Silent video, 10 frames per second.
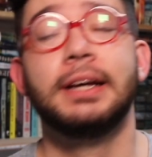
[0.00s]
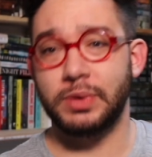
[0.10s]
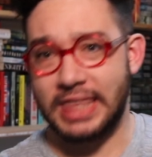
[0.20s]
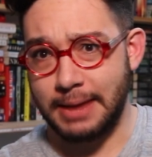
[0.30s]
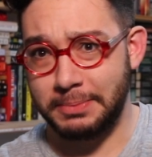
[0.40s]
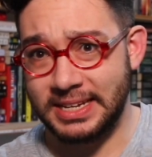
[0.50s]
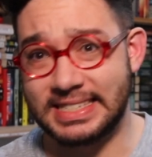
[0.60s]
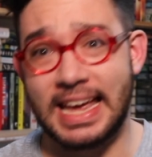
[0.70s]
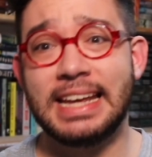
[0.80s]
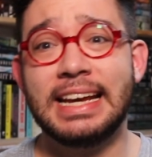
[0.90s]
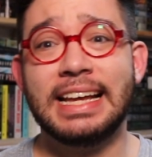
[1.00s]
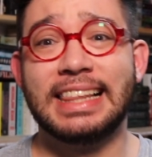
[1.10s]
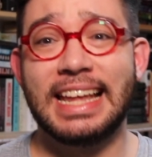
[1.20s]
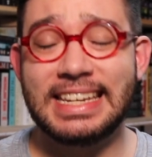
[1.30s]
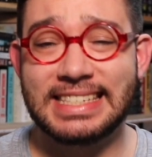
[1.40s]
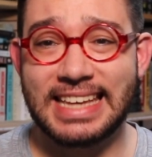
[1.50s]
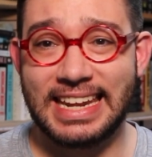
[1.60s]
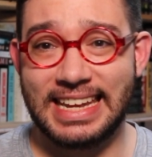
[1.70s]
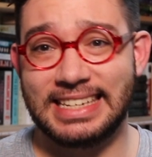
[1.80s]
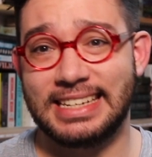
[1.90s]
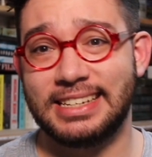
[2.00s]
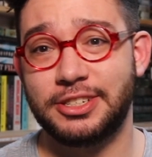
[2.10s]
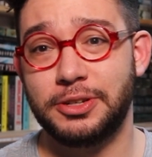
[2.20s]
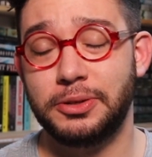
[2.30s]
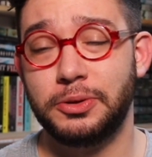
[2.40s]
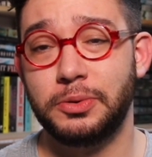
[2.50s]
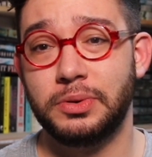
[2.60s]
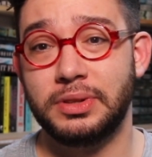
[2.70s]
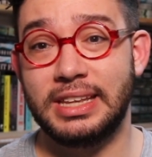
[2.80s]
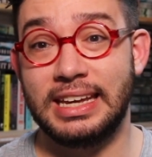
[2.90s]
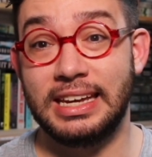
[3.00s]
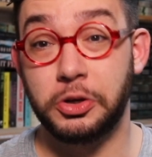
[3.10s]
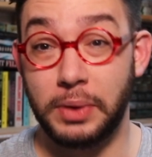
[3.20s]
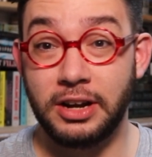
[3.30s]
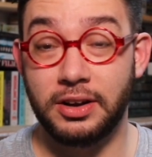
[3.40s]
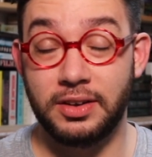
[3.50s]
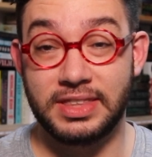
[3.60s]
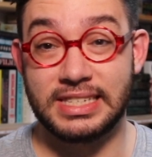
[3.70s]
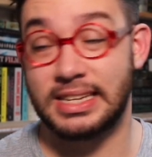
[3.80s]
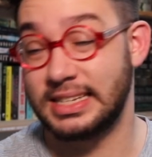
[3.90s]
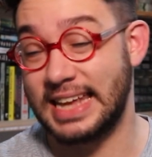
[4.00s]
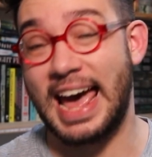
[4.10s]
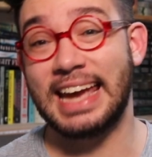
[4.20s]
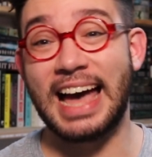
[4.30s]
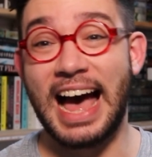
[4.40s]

With that being said, let us get into the creator of this tag.